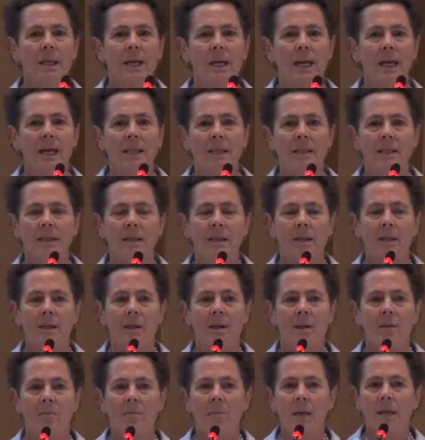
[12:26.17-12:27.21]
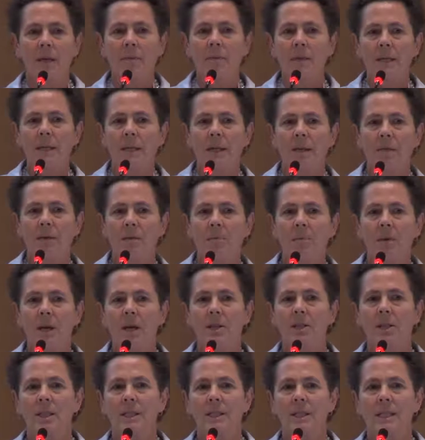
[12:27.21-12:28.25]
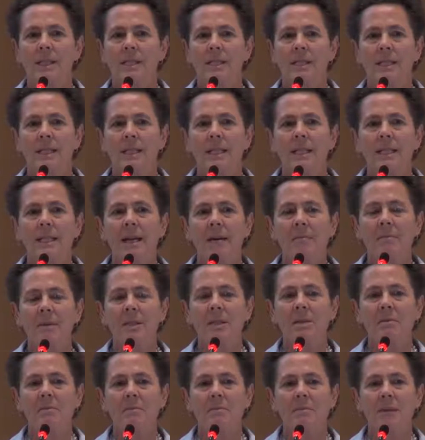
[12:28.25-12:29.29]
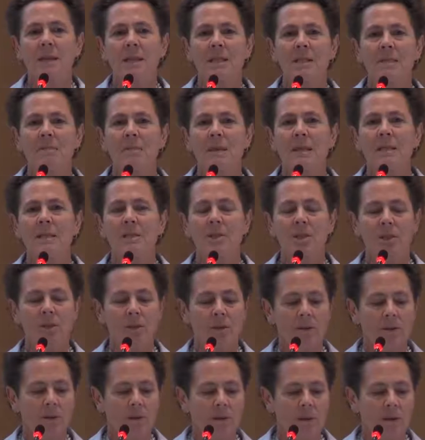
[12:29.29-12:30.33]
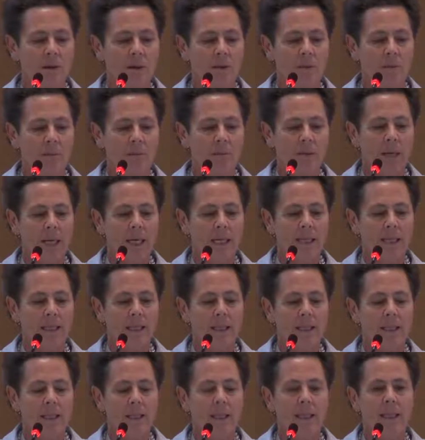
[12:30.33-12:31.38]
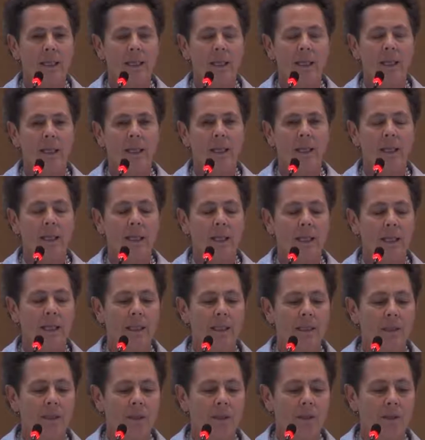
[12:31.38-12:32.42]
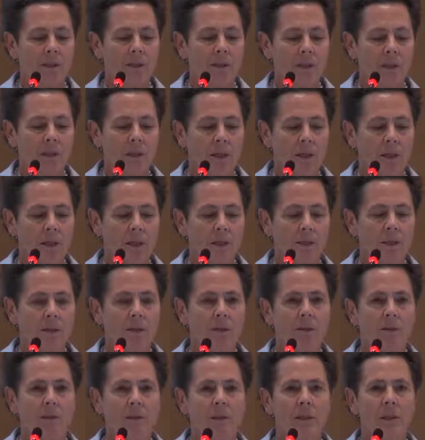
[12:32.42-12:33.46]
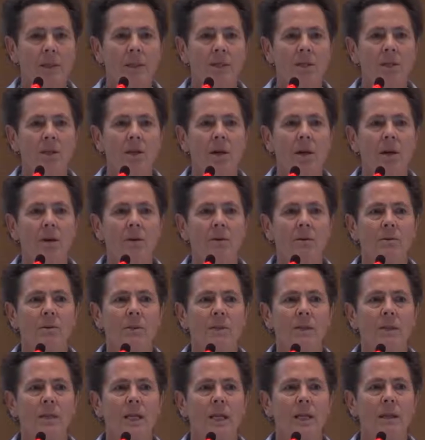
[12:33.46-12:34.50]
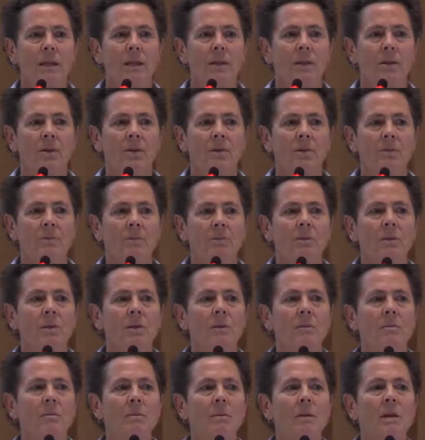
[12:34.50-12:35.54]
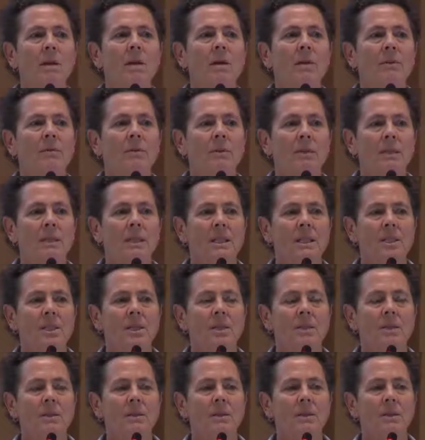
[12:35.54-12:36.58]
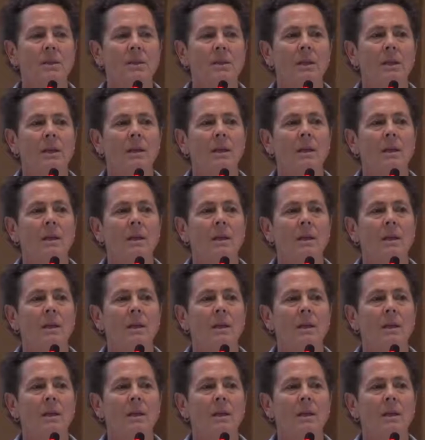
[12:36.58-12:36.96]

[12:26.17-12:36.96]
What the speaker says: And maybe every project doesn't need that much expenditure, but it certainly shows that there's room for additional